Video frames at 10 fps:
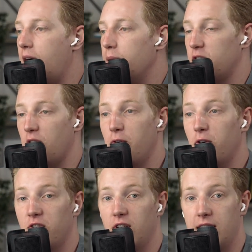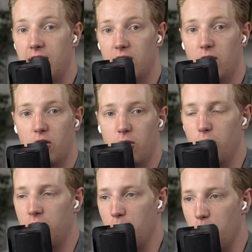So unfortunately, there's a lot of
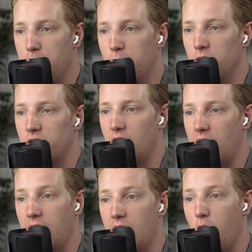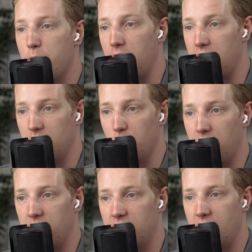Houthi rebels operating in the
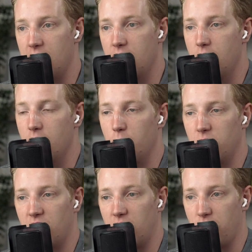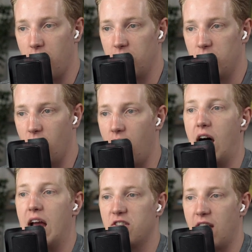Red Sea, which are trying to
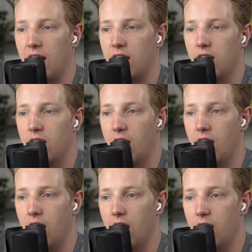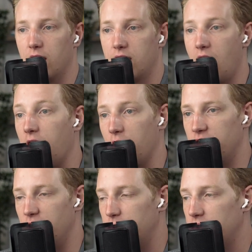hijack cargo
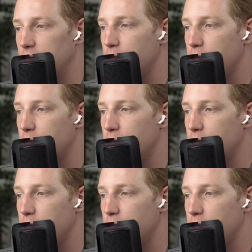ships.